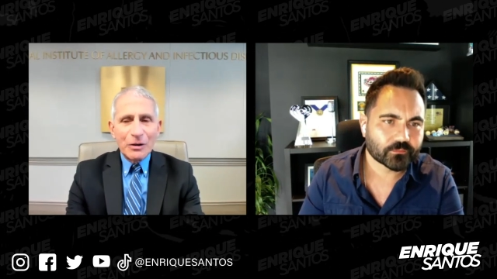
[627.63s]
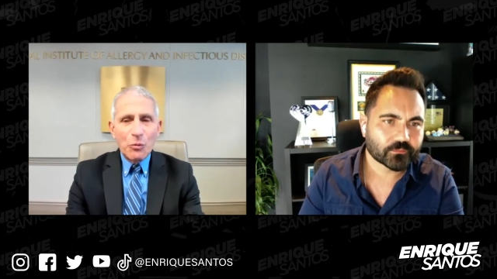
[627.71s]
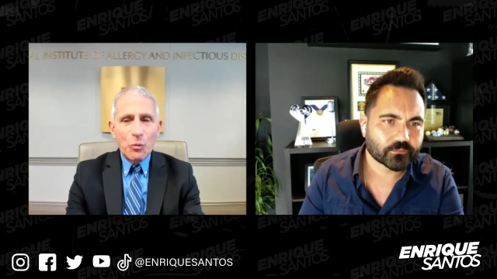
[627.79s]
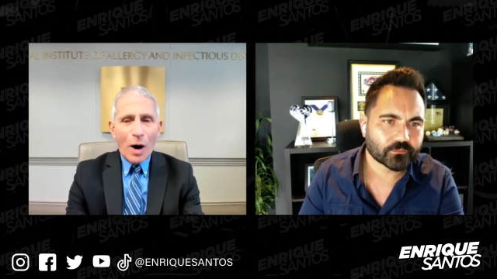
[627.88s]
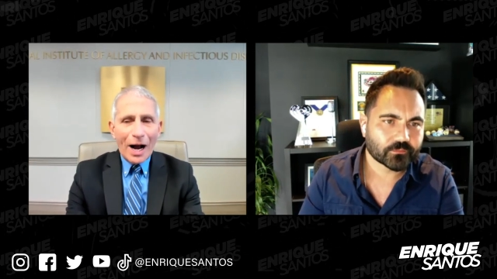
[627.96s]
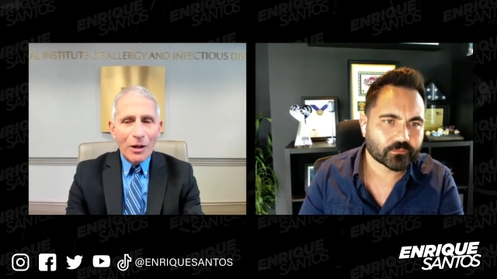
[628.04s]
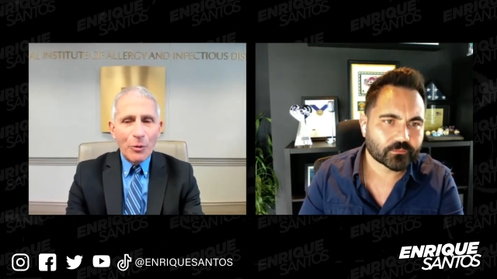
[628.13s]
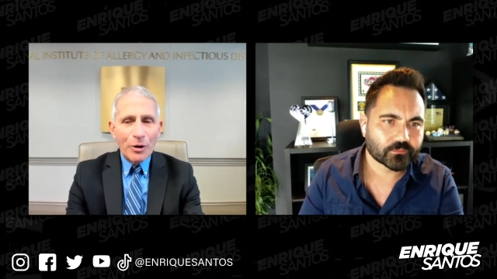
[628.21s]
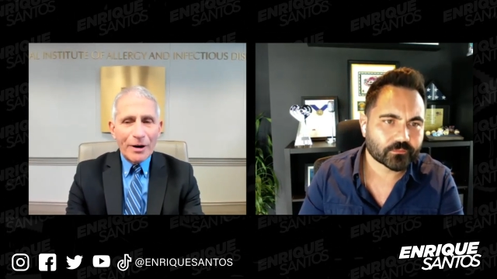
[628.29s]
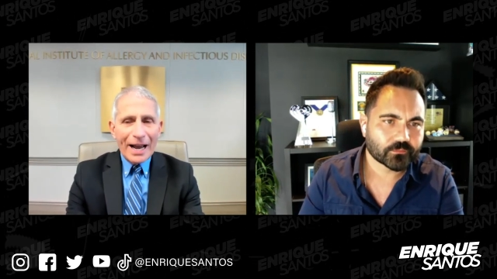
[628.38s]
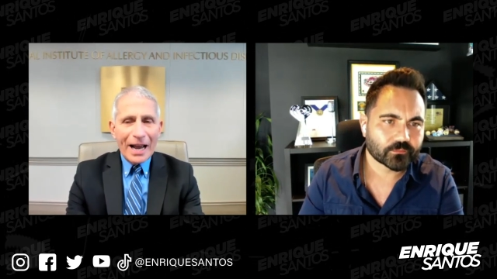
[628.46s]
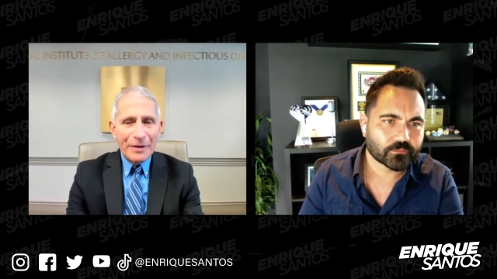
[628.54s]
Speaker 1: while
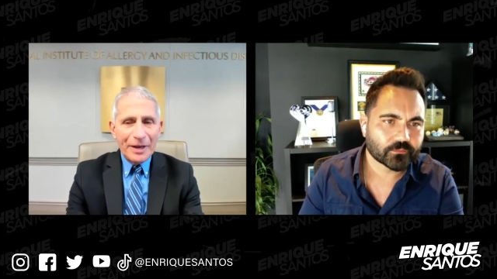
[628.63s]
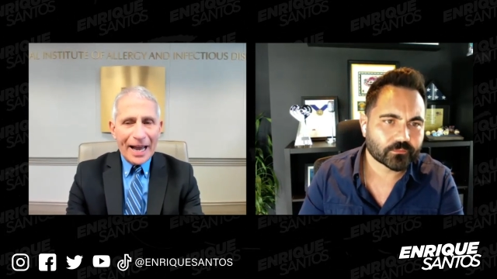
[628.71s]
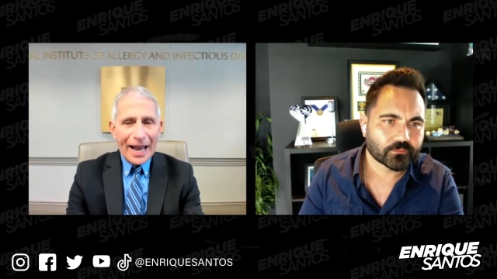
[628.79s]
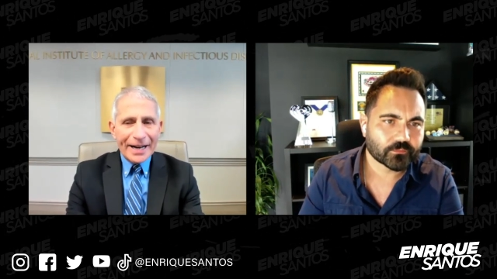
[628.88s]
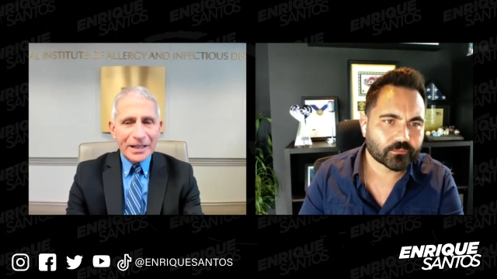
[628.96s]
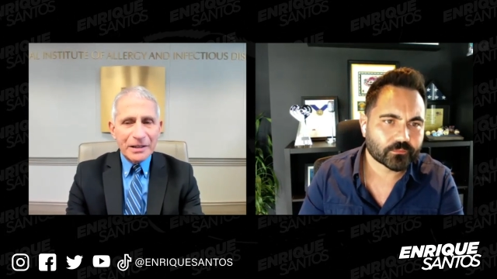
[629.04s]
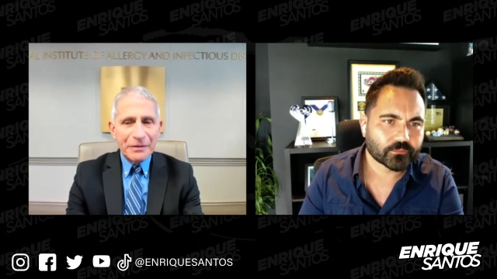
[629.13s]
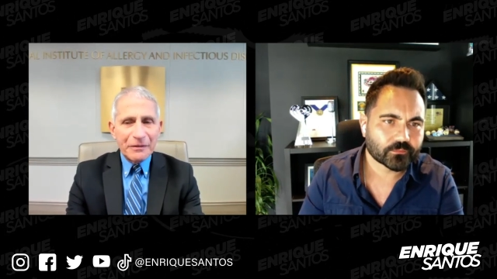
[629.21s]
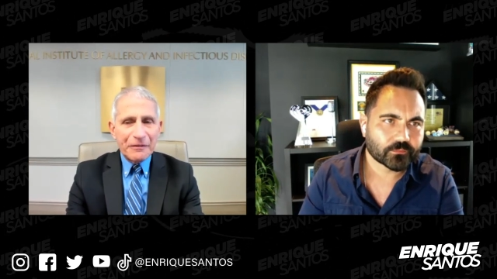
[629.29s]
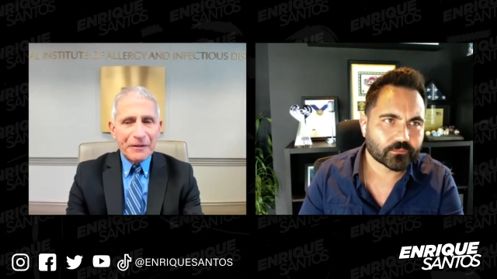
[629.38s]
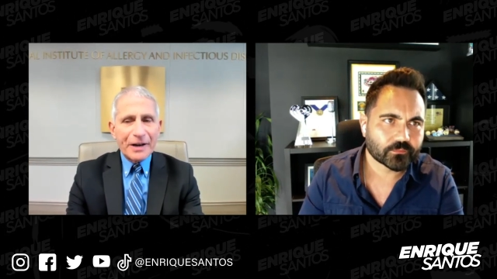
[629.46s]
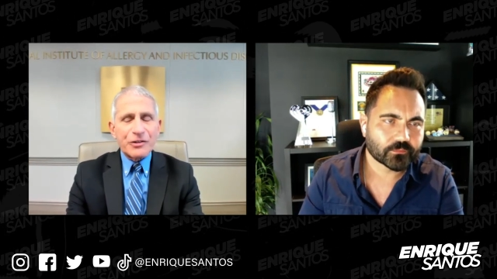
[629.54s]
we're having active
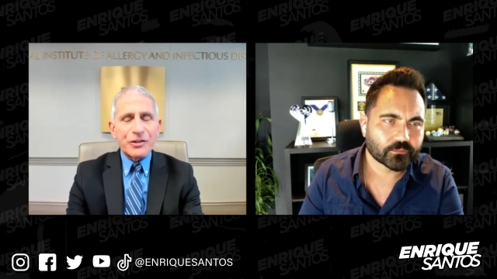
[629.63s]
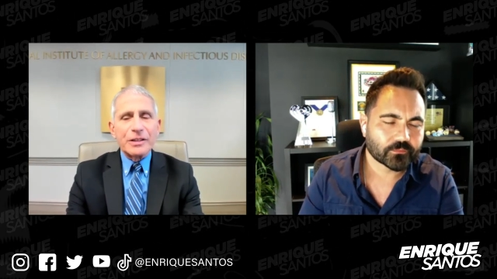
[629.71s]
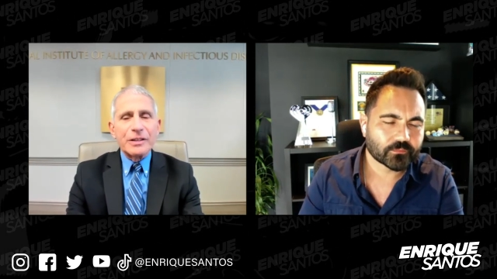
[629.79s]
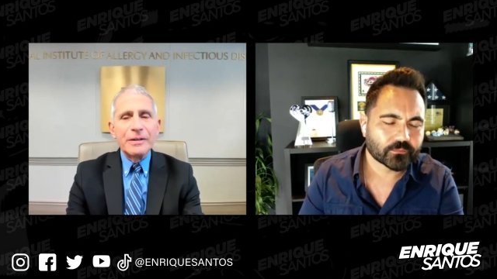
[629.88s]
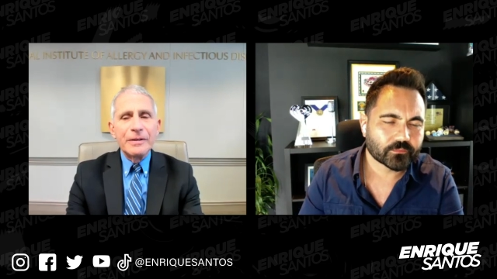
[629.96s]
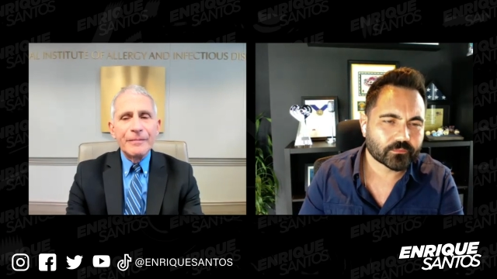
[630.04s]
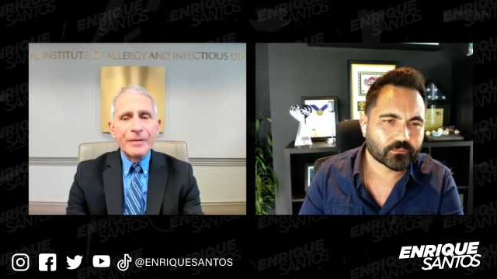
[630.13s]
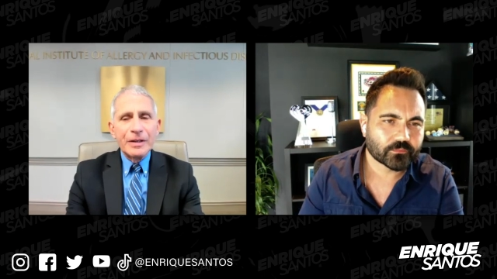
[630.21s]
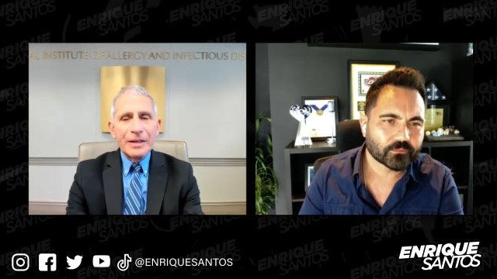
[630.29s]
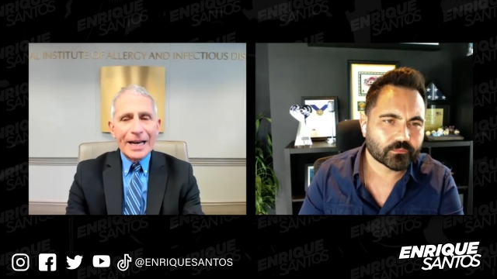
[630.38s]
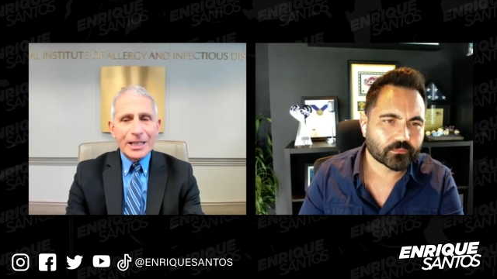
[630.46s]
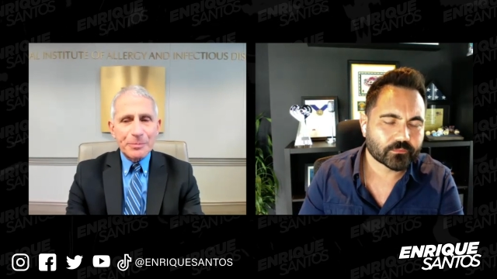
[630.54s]
infection
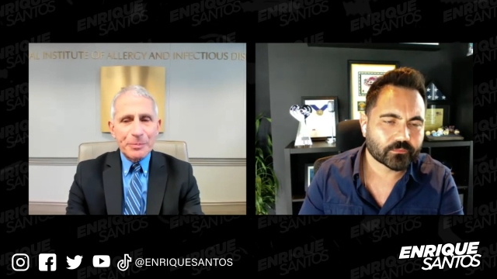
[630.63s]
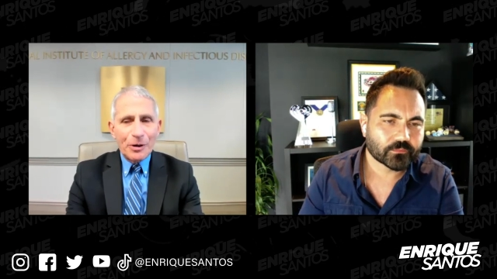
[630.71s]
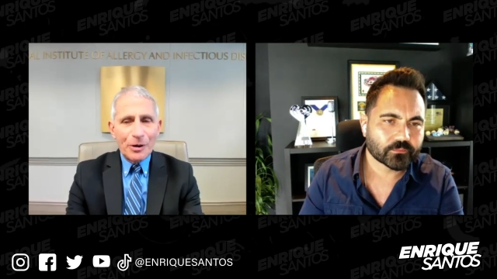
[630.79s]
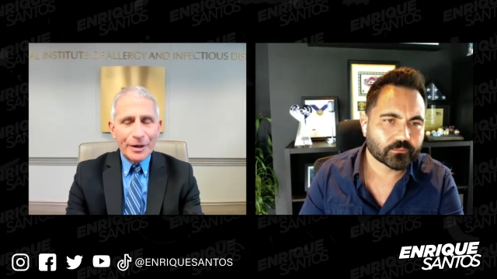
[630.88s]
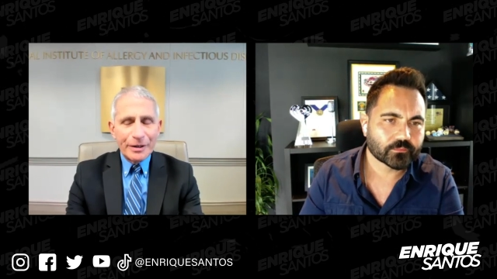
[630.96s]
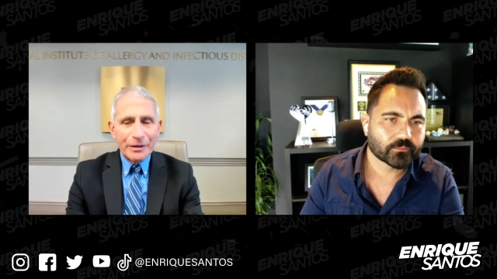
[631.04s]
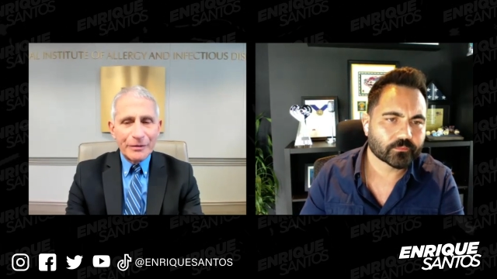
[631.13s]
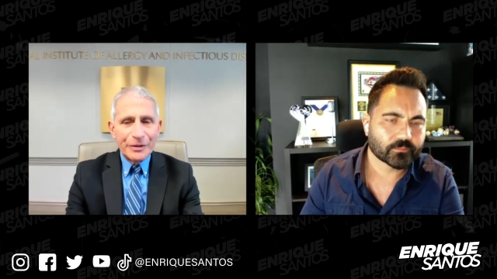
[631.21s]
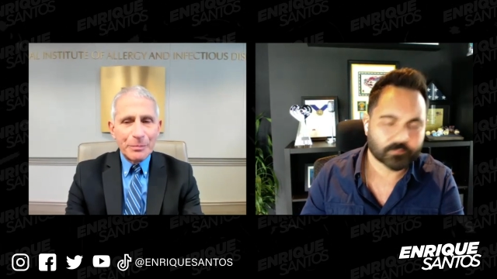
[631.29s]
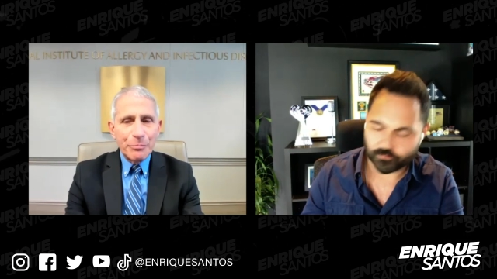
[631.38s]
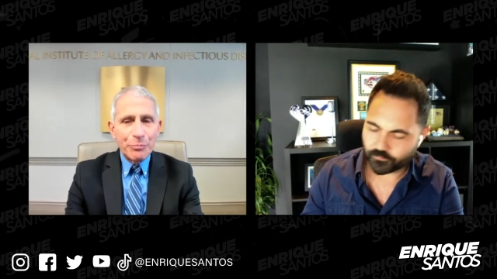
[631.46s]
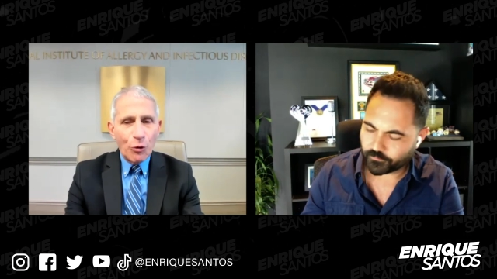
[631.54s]
as part of the
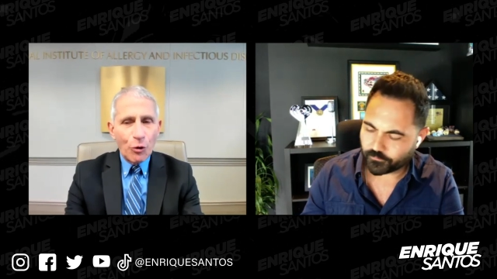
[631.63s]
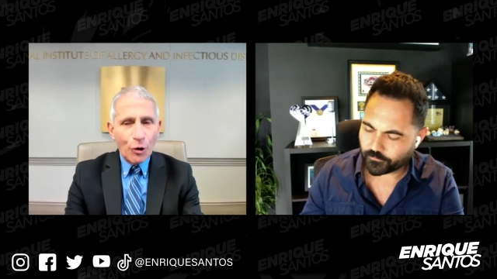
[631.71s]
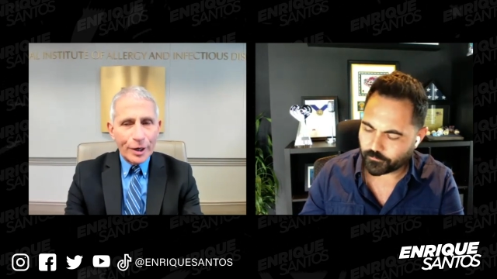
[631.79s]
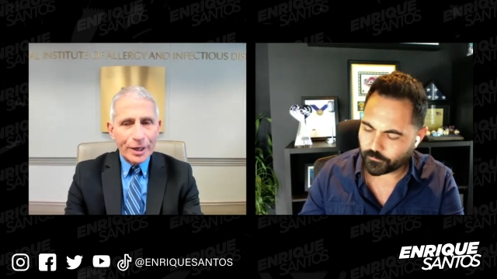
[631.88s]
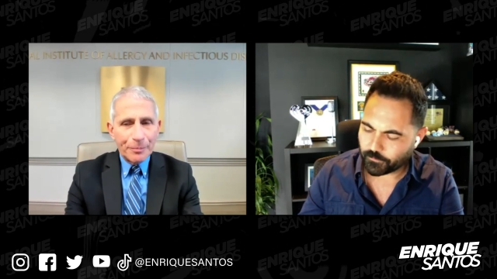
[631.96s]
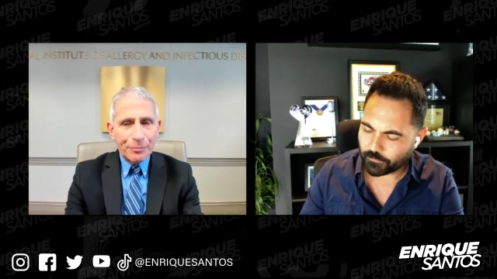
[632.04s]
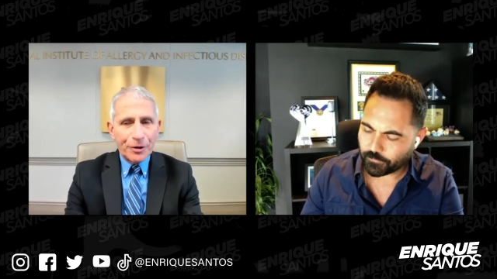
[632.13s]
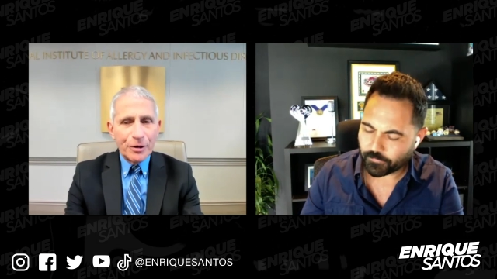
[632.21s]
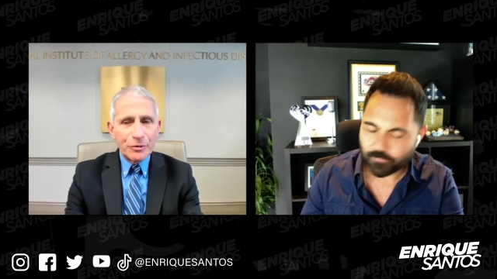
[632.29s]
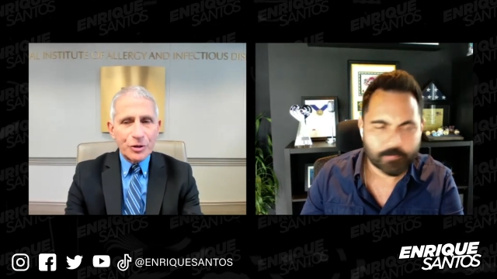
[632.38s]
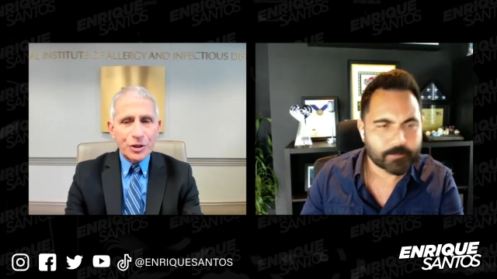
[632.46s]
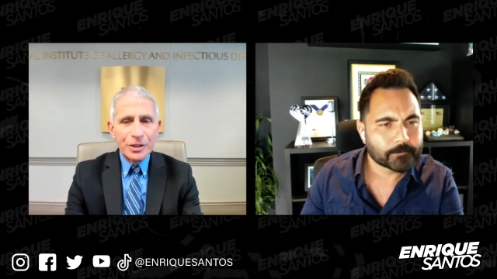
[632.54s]
broad
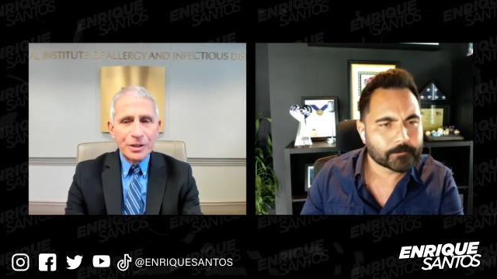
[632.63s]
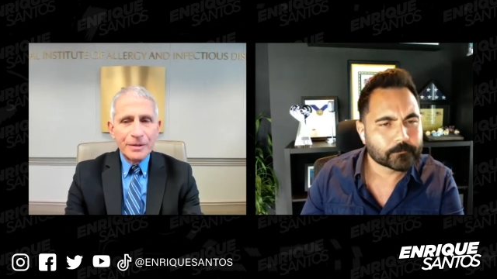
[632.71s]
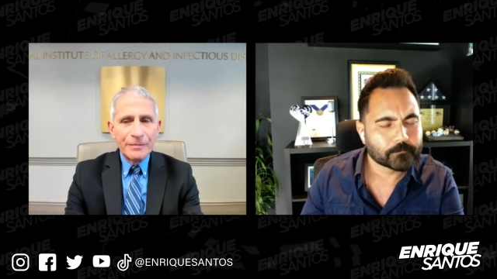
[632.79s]
approach